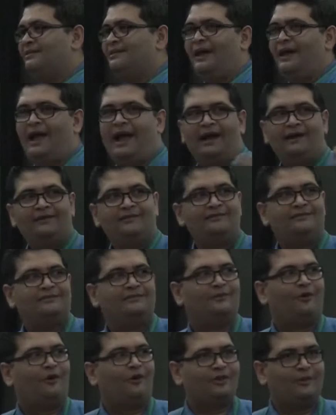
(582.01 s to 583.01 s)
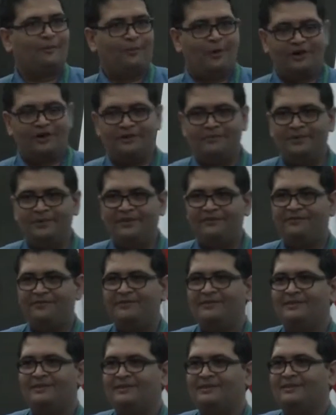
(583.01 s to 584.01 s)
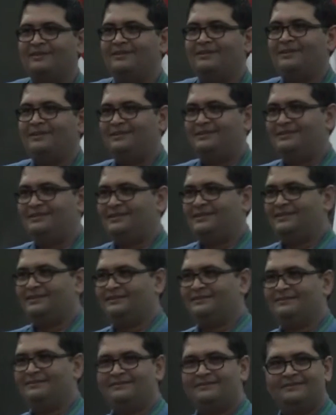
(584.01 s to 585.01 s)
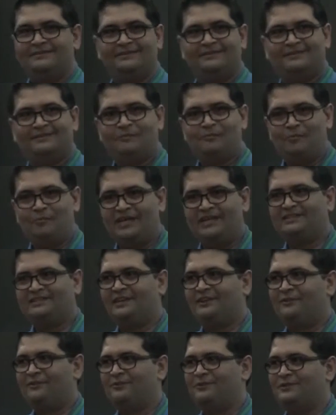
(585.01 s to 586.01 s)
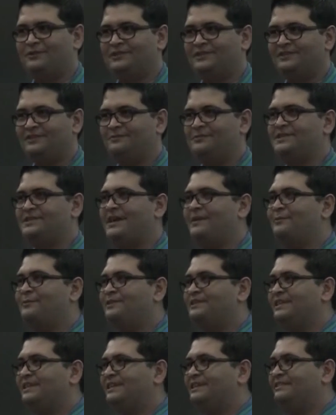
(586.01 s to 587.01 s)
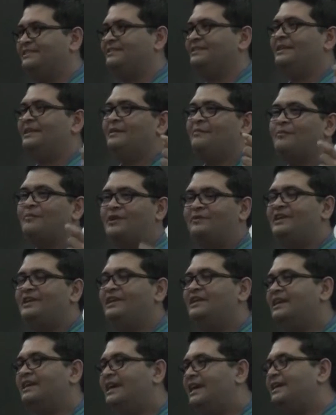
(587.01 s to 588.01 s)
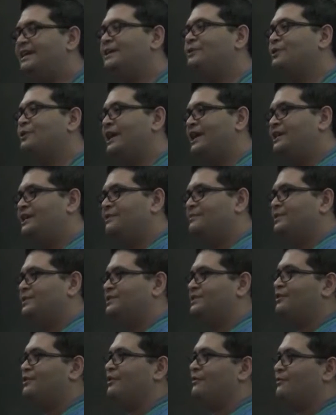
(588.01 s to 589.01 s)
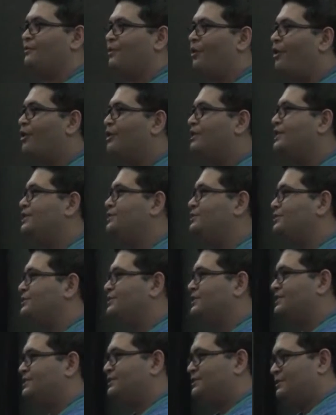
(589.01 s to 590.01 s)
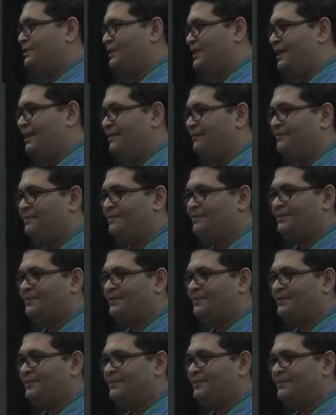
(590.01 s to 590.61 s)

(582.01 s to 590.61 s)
And on the bottom left is the big set of users, which I would say is between 80 to 90% of all the users you have.